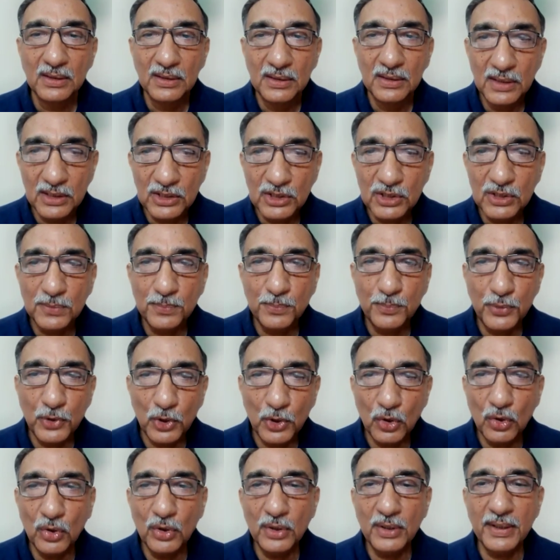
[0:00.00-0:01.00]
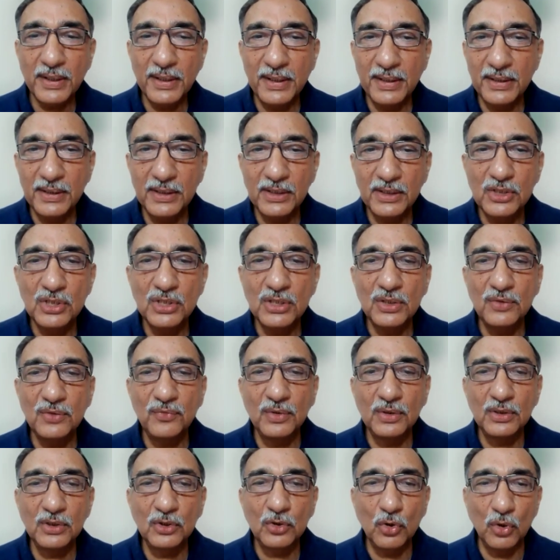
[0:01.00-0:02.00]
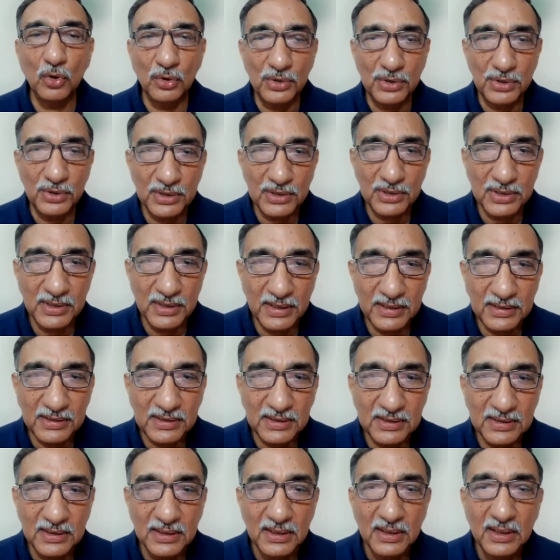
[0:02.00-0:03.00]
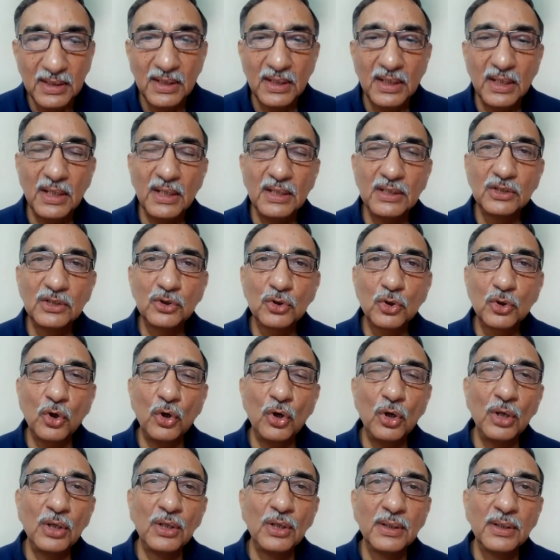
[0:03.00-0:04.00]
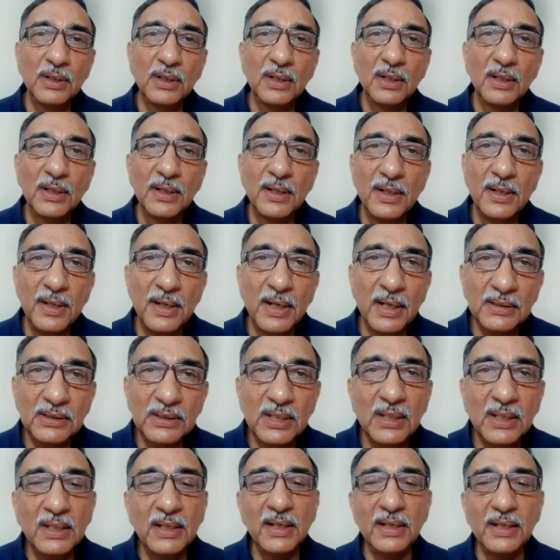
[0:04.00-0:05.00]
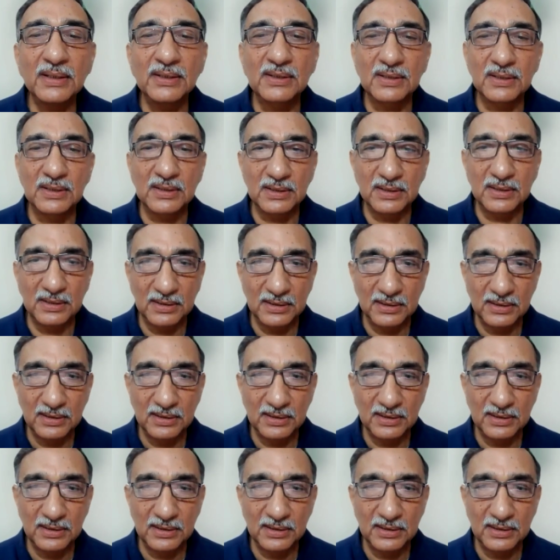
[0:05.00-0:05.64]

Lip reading: This pure energy with consciousness is called nothingness,